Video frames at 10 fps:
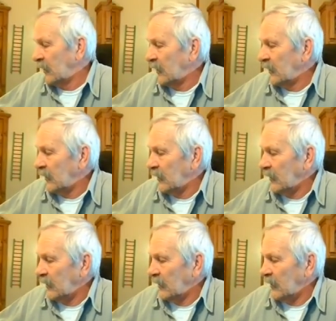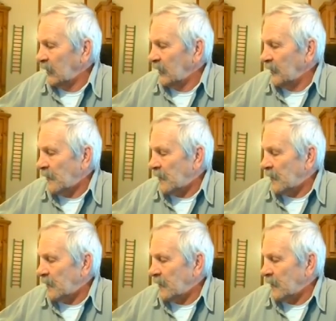
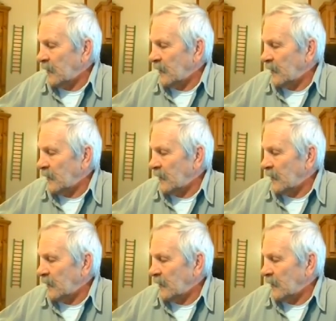Nothing is said.